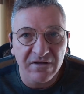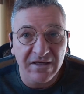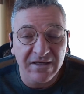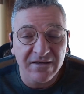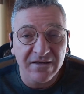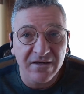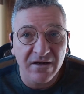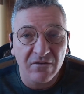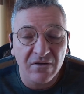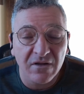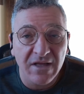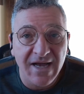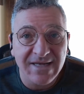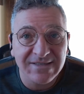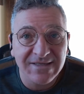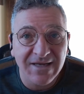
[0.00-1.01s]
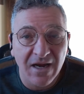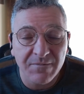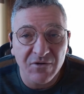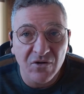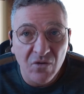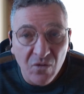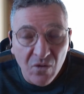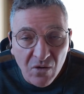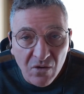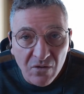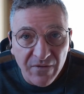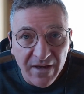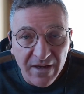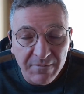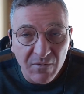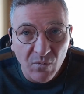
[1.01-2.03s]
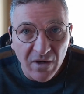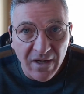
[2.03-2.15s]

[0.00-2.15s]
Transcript: You need to know the last time you called them